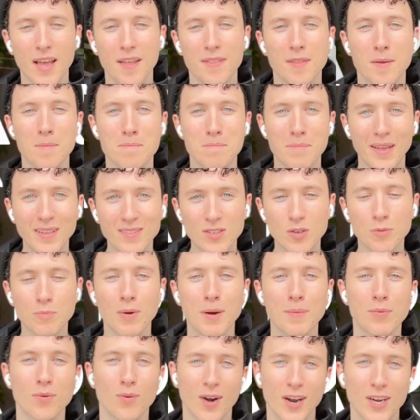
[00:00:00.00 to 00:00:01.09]
the mental
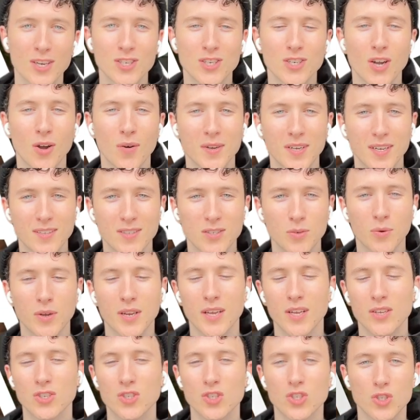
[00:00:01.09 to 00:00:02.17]
preparation going into it
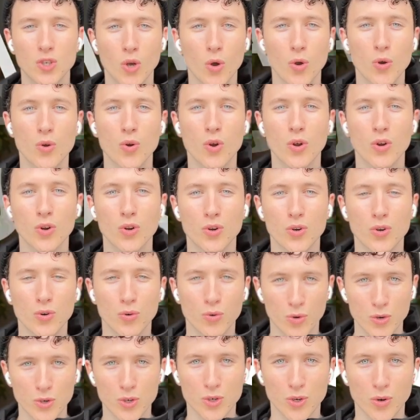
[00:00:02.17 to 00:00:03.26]
is so
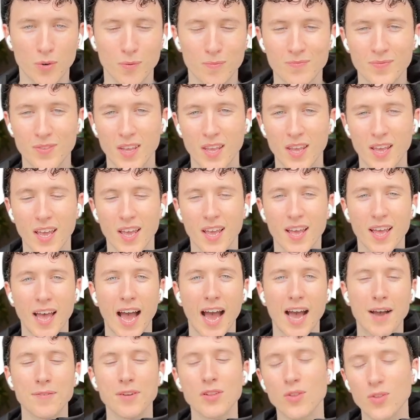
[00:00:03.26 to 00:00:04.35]
crucial.
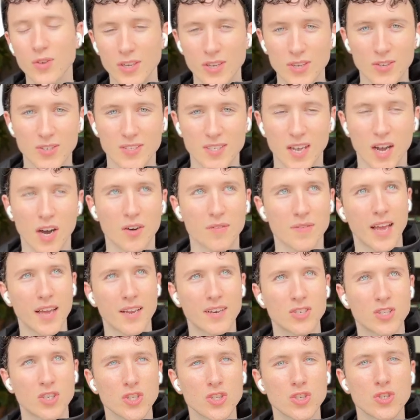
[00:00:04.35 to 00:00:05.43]
Have a look at yourself and
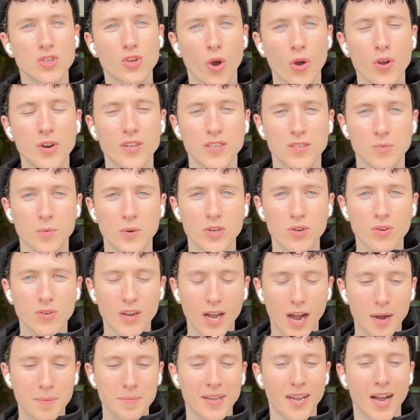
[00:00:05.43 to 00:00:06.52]
just notice when you're
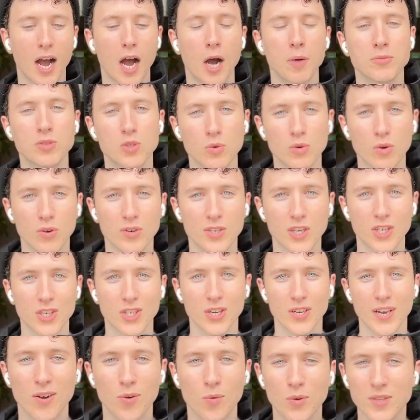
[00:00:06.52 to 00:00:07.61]
coming up to an
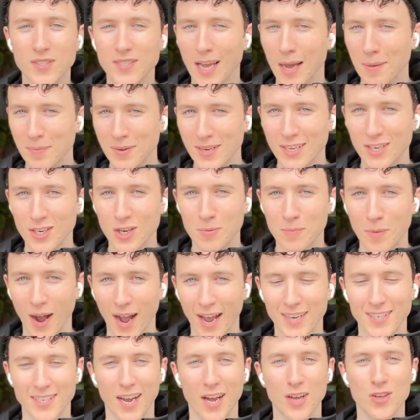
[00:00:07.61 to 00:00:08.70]
audition, what's happening in your
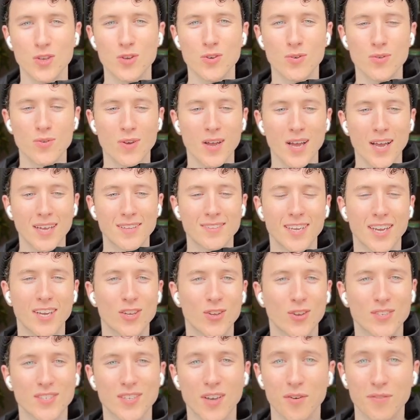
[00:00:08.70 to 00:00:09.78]
mind? Are you taking
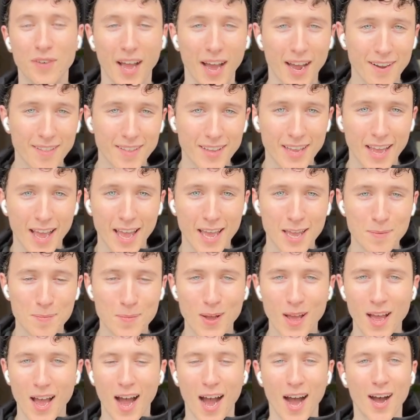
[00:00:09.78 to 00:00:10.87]
yourself out of the game?
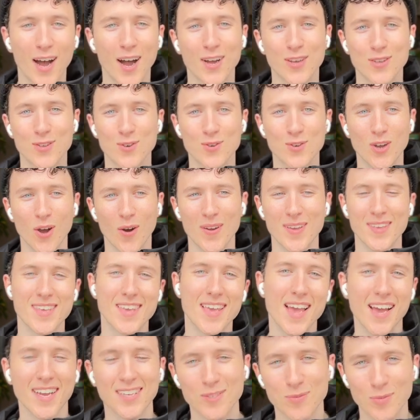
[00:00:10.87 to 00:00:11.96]
Are you going,
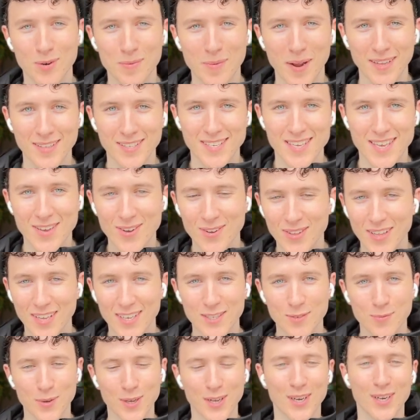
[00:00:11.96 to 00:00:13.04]
yes, we're about to kill this,
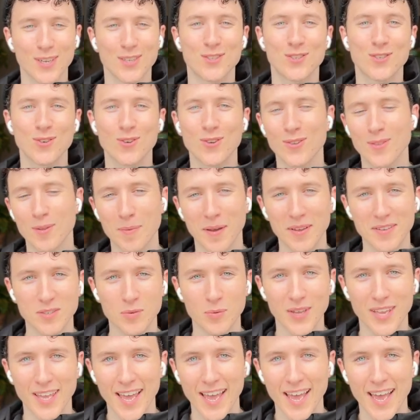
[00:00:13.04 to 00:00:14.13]
we're going to do the best
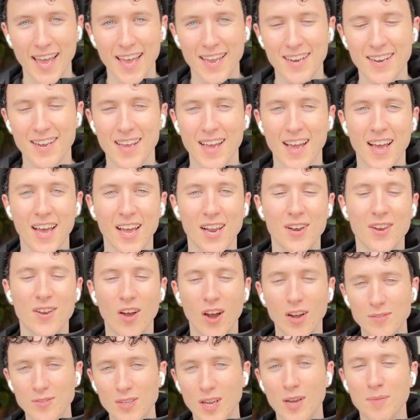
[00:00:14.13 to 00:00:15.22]
we can?
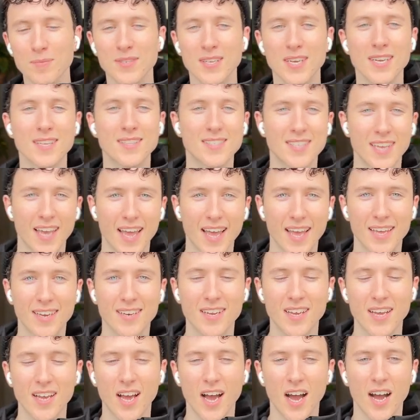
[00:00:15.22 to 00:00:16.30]
9 times out of 10,
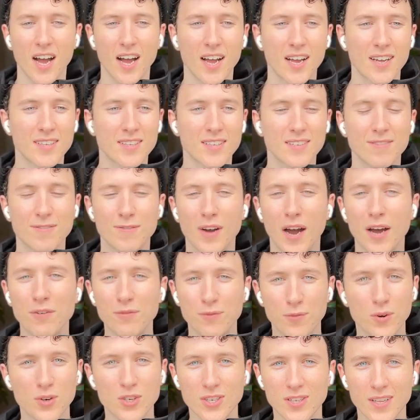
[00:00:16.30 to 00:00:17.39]

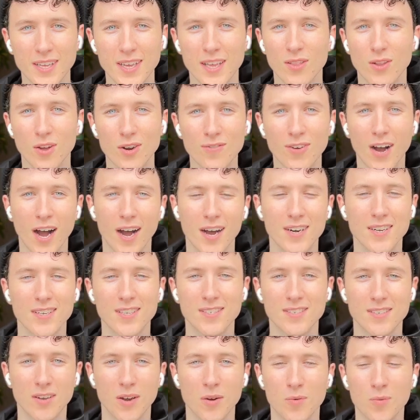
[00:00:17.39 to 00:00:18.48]
unfortunately, a lot of
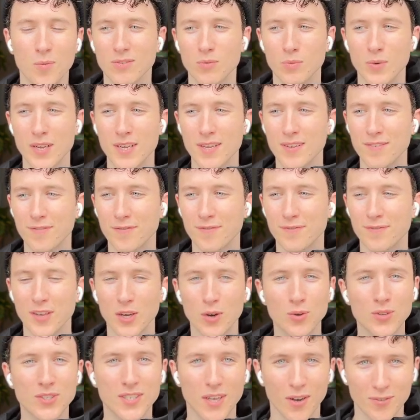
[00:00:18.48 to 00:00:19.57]
artists, we
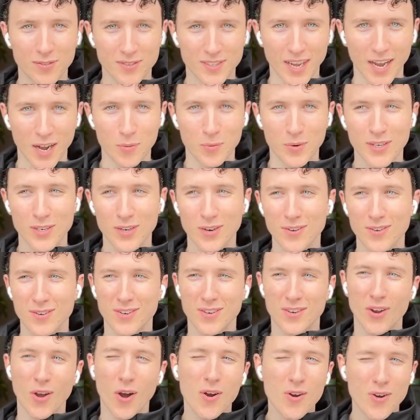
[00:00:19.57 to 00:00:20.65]
feel self-doubt. We don't
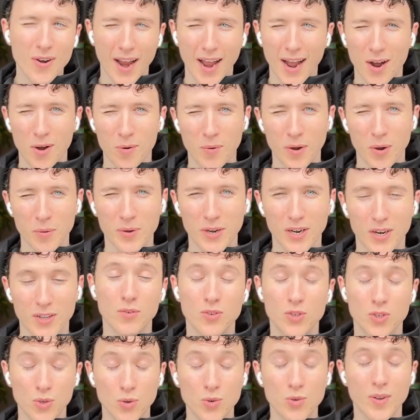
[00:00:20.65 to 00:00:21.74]
know how well we're going to
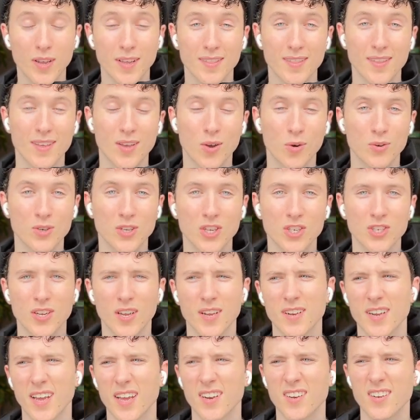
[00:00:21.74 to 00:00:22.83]
do in the audition,
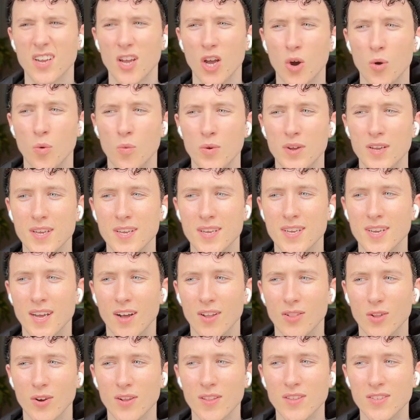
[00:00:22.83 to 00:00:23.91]
and we, a
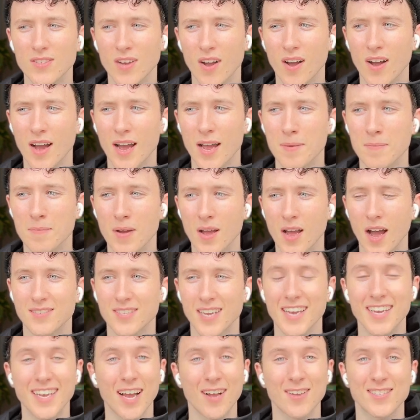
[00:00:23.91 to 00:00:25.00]
lot of the time,
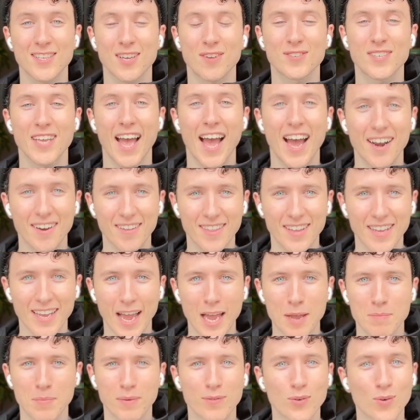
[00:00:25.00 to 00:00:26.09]
take ourselves out of the
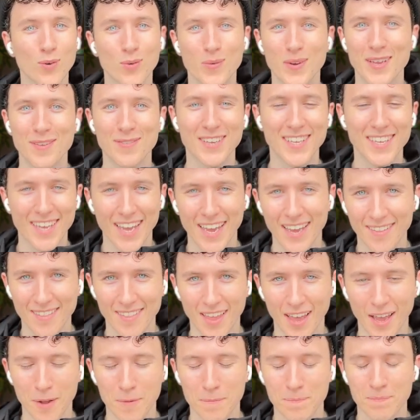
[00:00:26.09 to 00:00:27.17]
game before we even get in
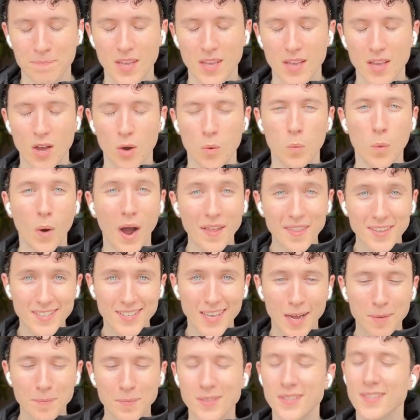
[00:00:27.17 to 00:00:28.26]
there. Why this
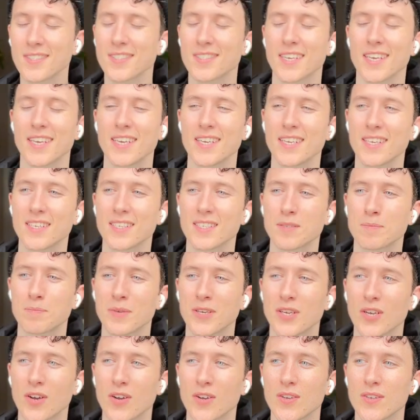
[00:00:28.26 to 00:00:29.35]
happens is
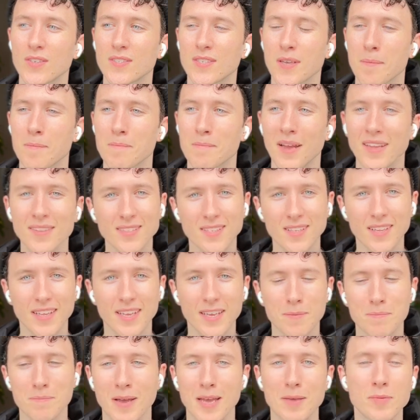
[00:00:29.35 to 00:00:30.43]
because mentally,
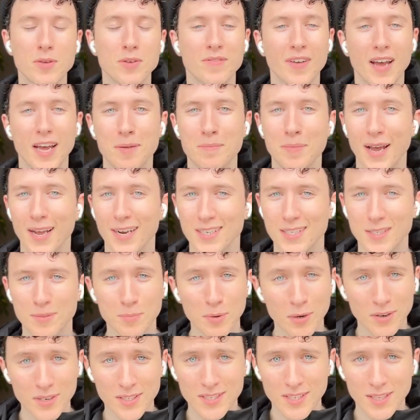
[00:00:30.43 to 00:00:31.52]
maybe you've had a bad
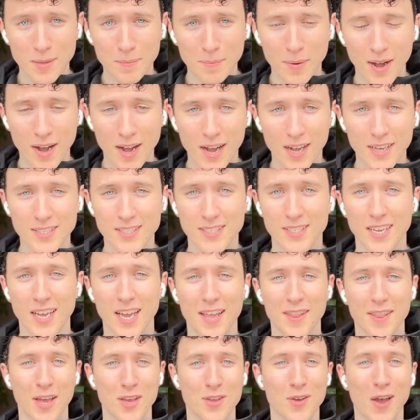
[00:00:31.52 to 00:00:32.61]
experience in the past,
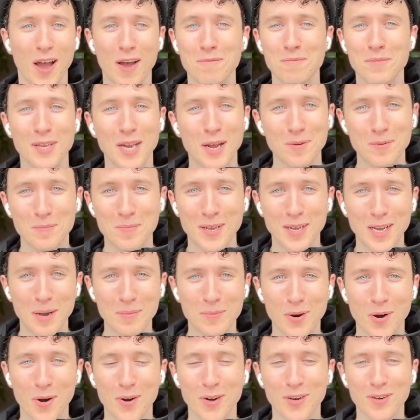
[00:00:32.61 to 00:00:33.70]
that you haven't been able to pick up
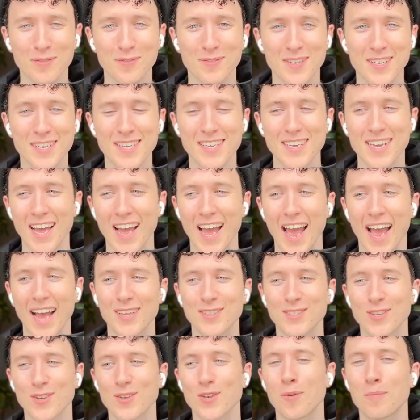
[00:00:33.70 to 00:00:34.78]
choreography, and
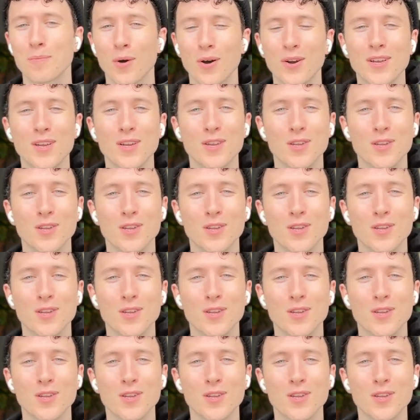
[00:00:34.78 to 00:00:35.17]
so your body and